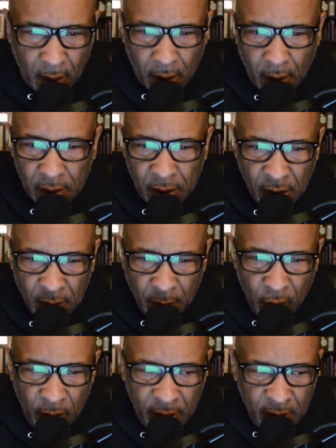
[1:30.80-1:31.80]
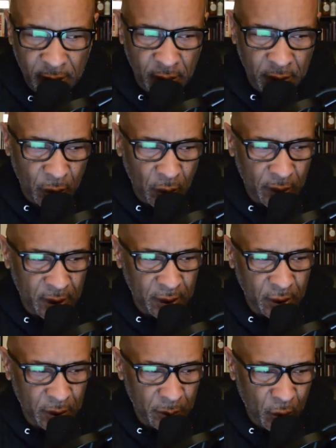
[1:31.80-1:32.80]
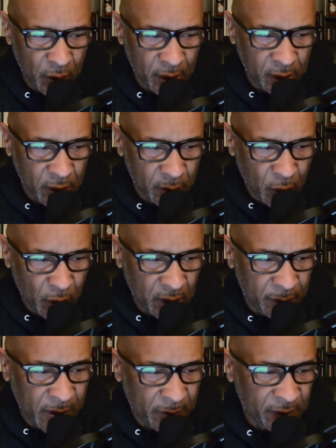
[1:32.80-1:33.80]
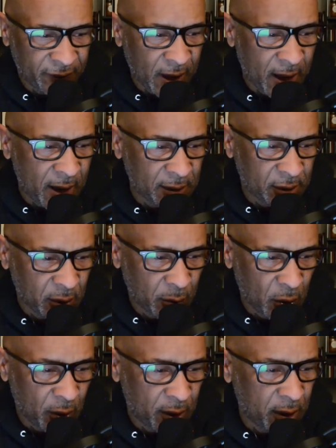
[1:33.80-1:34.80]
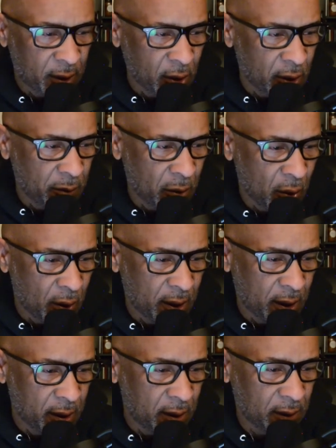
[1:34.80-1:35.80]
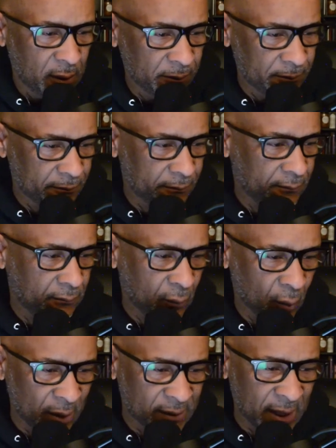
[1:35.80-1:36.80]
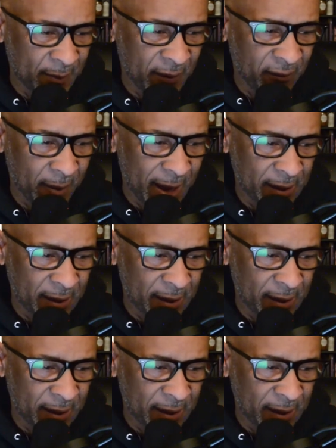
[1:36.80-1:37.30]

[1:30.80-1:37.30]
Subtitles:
Good morning, good morning, good morning, good morning, people of God. Good morning, good morning. What's up, everybody?